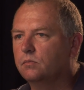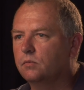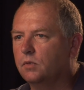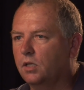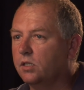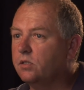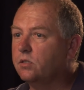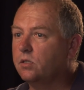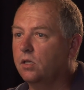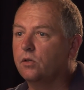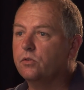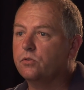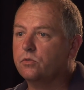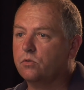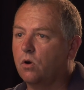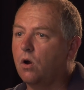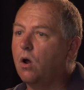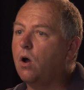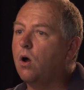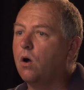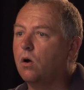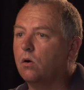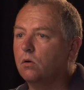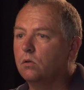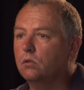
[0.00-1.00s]
It's still
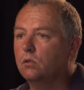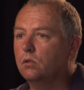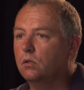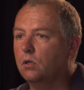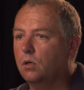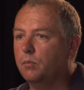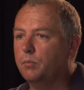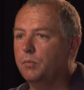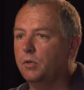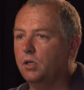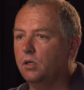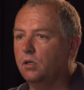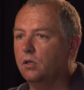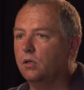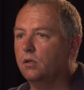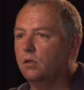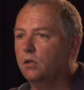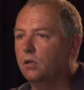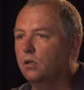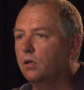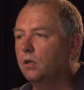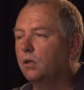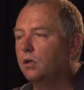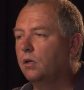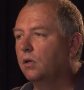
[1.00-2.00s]
strong. I mean,
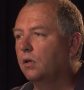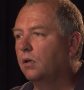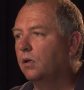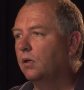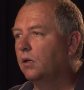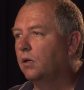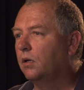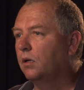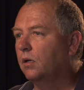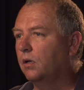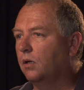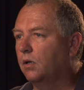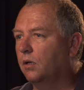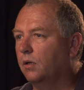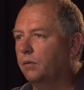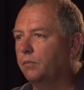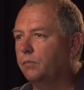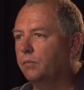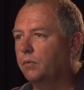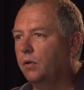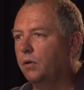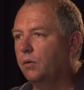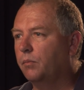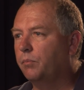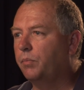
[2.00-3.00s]

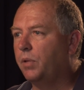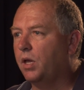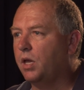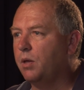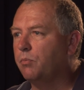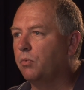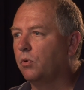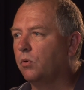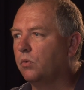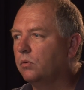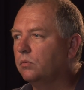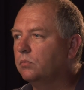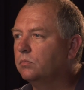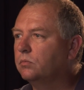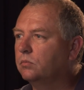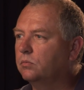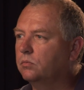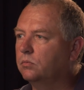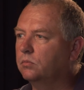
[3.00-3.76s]
people